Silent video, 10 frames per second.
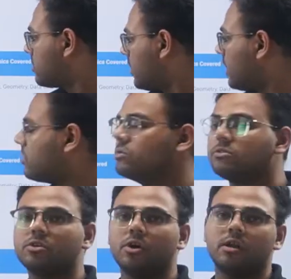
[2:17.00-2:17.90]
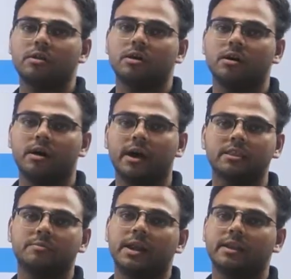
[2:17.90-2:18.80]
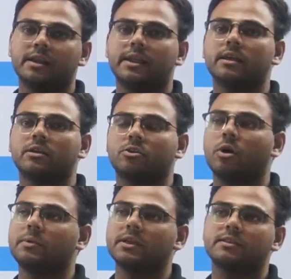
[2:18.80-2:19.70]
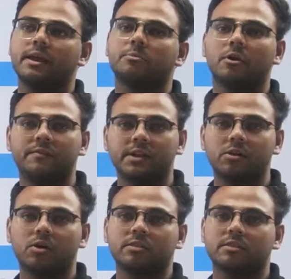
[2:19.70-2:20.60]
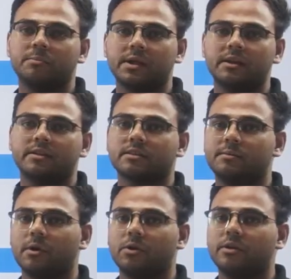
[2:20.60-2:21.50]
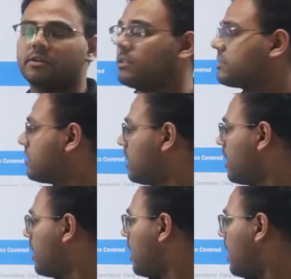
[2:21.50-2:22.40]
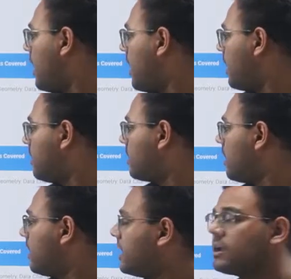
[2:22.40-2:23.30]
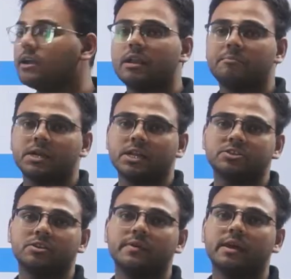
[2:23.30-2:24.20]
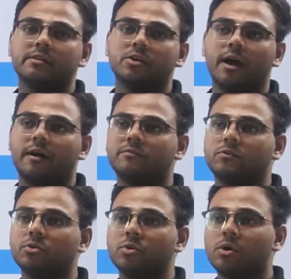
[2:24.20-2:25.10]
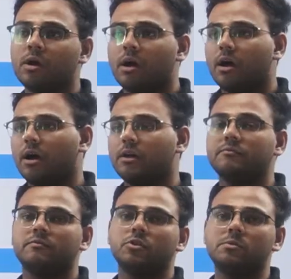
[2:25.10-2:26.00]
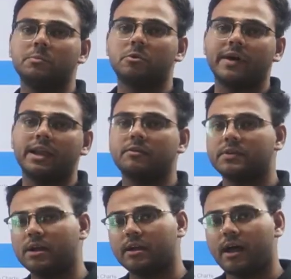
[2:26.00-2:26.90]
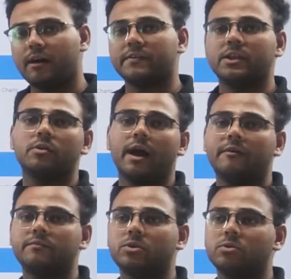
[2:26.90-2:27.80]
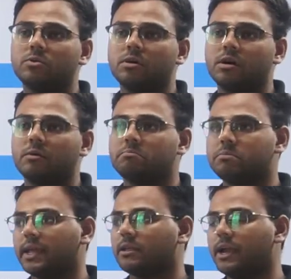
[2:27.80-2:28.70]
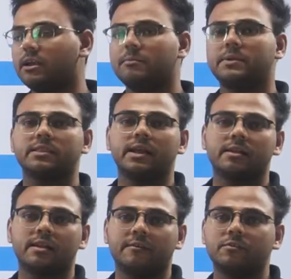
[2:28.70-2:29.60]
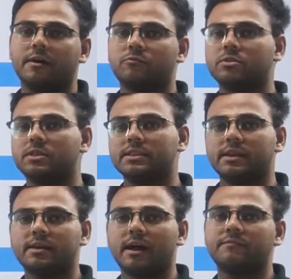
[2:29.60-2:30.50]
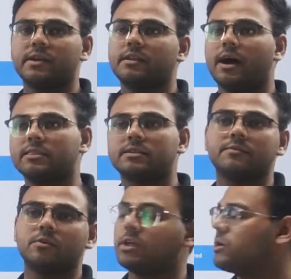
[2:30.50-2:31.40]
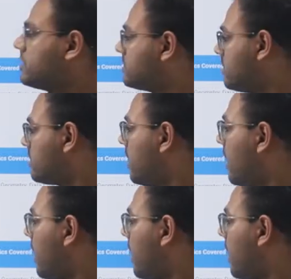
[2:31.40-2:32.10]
includes your arithmetic, like topics like profit and loss, simple interest, compound interest, and data interpretation, where you have to you'll be provided with a graph and you have to like interpret that graph. You have to see that graph and answer the following questions.